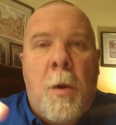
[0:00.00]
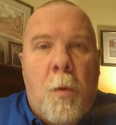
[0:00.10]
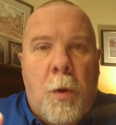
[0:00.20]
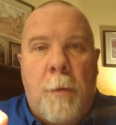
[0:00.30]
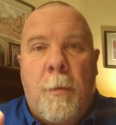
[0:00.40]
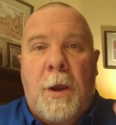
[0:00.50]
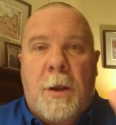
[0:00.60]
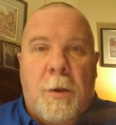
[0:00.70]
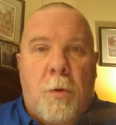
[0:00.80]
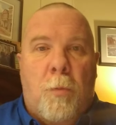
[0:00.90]
Well, they make
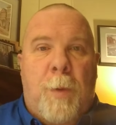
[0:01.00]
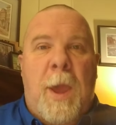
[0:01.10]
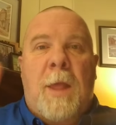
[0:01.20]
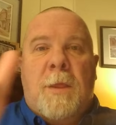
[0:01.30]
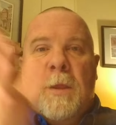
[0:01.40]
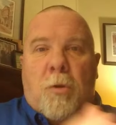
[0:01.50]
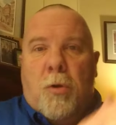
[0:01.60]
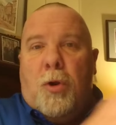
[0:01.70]
a little pack that they're